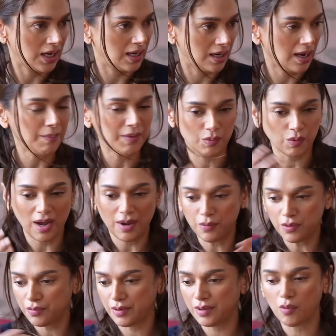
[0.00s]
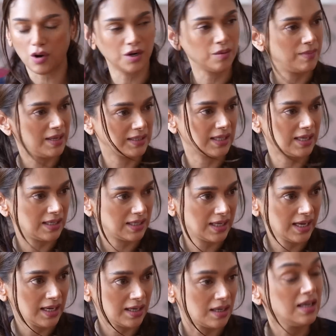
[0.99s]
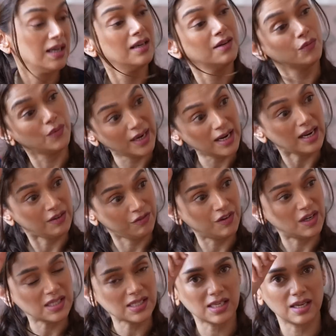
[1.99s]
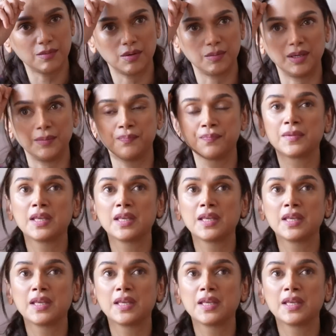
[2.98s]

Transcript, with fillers: that? I mean, why would we want to make that again? When it first came to me.